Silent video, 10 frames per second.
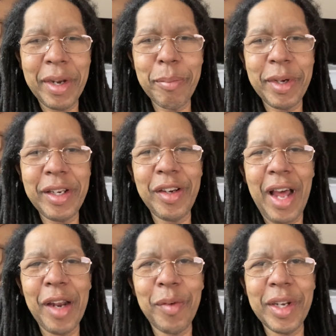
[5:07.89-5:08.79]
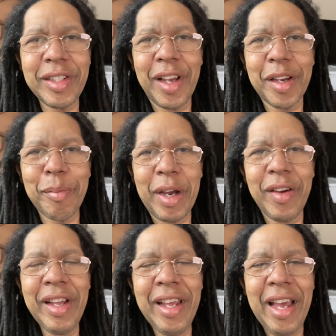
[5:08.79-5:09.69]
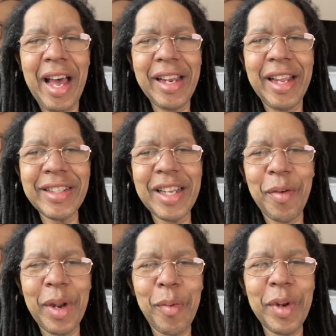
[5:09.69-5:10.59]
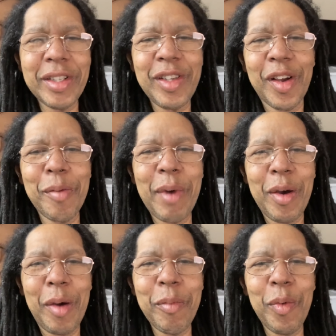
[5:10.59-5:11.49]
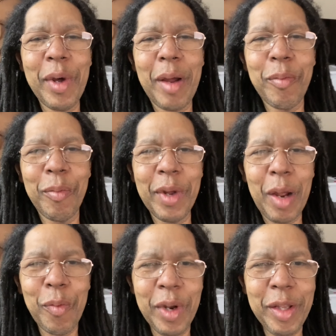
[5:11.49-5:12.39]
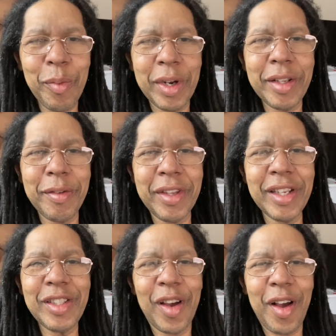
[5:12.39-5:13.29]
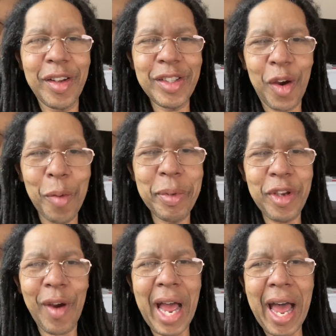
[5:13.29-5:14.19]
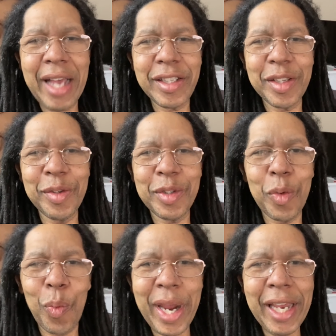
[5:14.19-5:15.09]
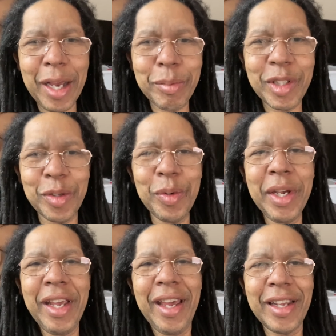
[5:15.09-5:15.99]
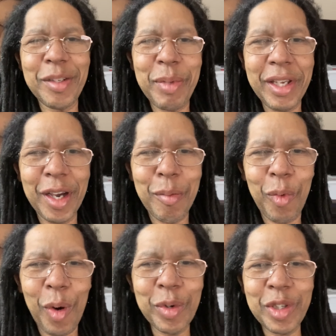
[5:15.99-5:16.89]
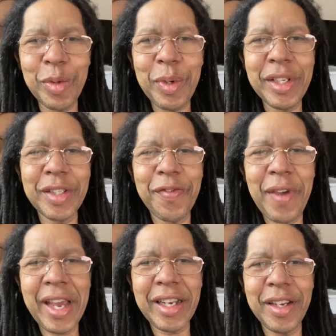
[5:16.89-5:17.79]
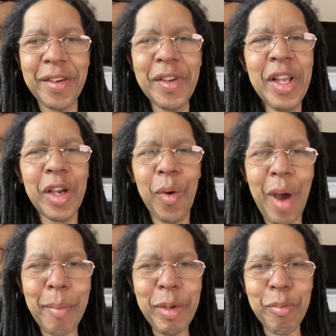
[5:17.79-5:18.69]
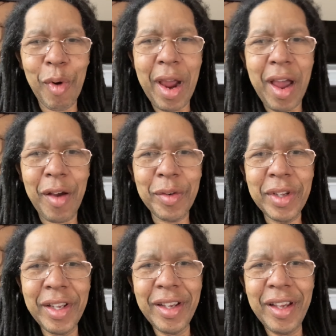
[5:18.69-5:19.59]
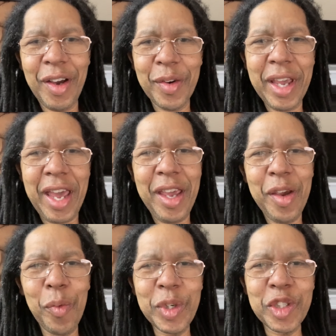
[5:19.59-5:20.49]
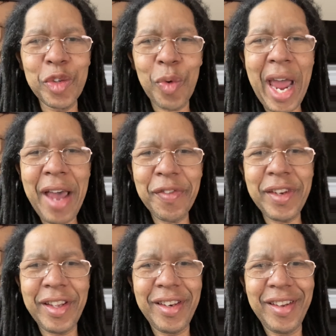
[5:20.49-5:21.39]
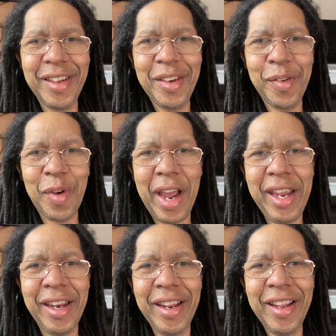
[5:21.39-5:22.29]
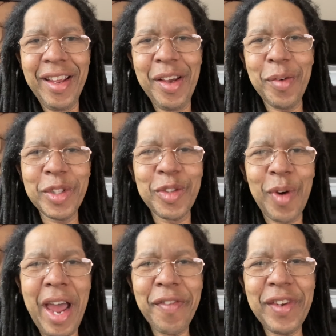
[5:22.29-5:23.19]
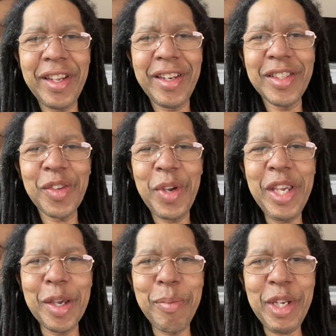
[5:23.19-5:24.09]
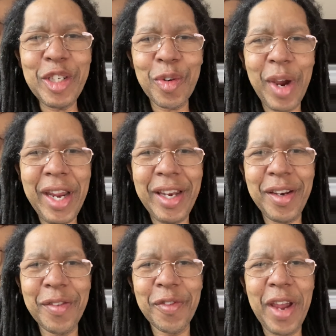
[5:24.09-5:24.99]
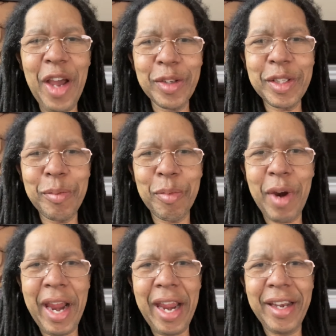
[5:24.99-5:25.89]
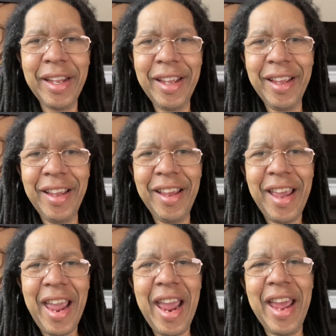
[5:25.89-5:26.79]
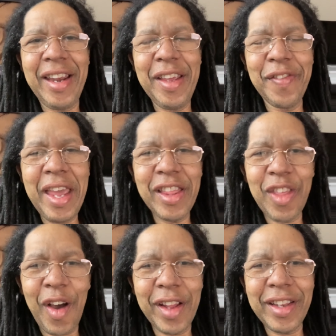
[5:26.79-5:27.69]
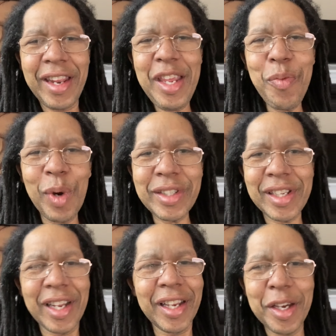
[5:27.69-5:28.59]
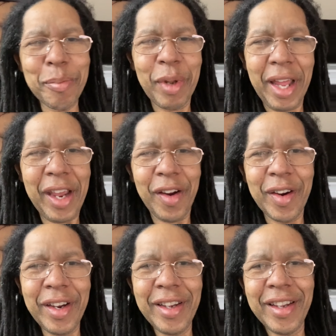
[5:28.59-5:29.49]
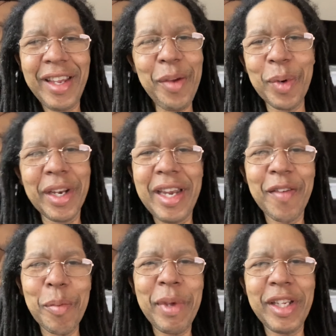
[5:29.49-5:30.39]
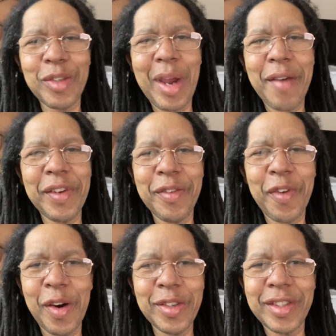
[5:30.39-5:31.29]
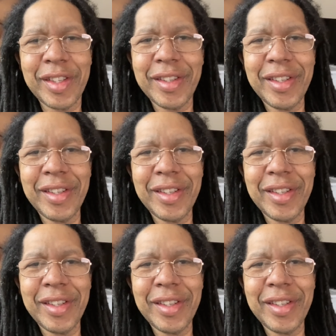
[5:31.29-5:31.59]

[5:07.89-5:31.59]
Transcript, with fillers: But but you know, I don't want to talk about. I, that's not what I want to talk about. But what I what I really want to get y'all to open your eyes to, to wake up to, and to become woke to is the fact of Kwame Brown. Okay, was drafted, right? Was drafted so he could be traded for Elton Brand. And if they thought that he wasn't a good player, he would have never been drafted first.